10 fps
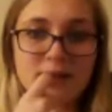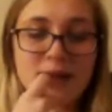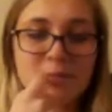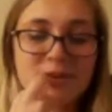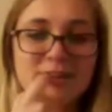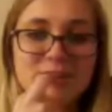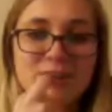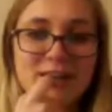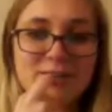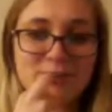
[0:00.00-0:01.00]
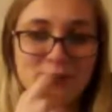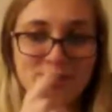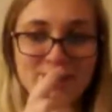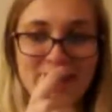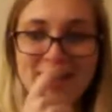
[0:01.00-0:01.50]
I'm gonna try to follow
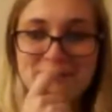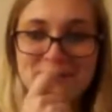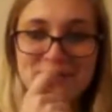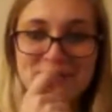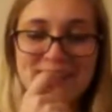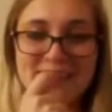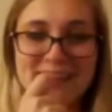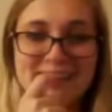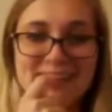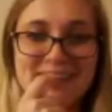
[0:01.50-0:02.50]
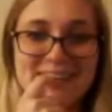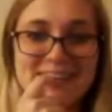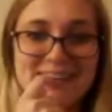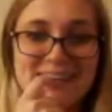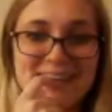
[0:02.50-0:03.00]
that, and
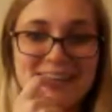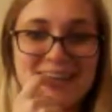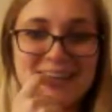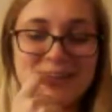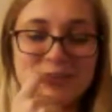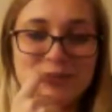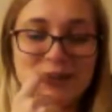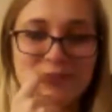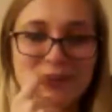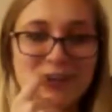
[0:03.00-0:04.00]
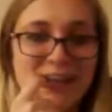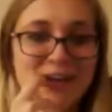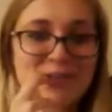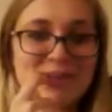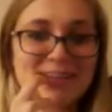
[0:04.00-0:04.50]
then try to figure it
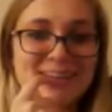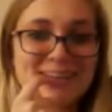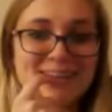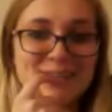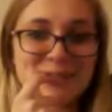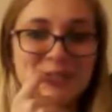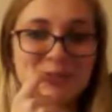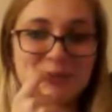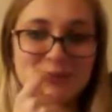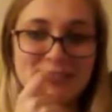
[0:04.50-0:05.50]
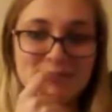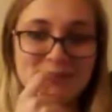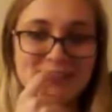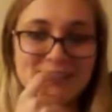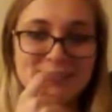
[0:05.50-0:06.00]
out. And do you guys want to do the same
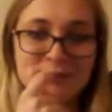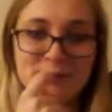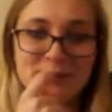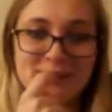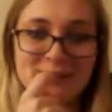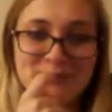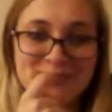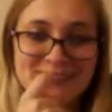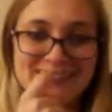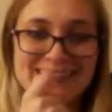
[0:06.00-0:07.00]
thing and see what we end up with?